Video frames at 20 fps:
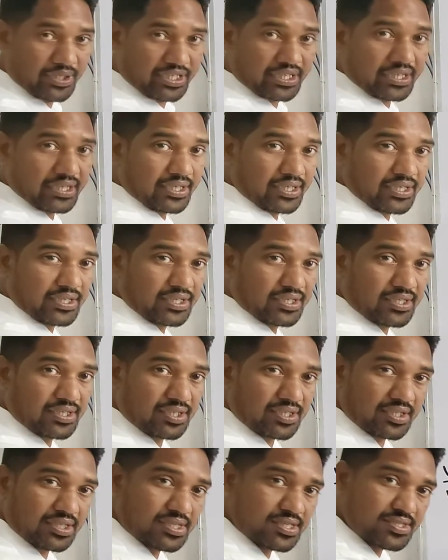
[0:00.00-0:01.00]
omega
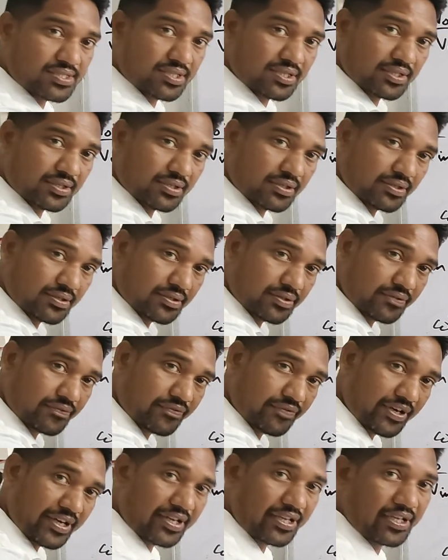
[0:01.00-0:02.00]
n is the
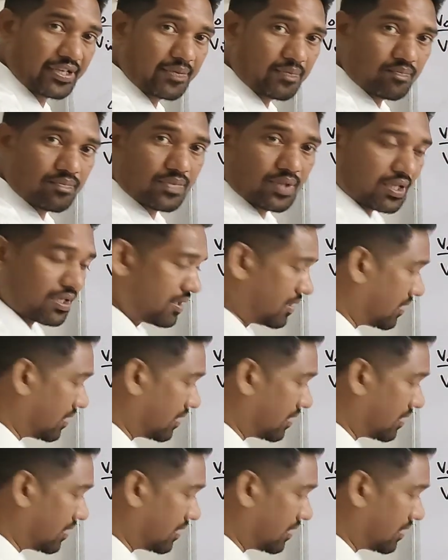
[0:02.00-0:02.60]
very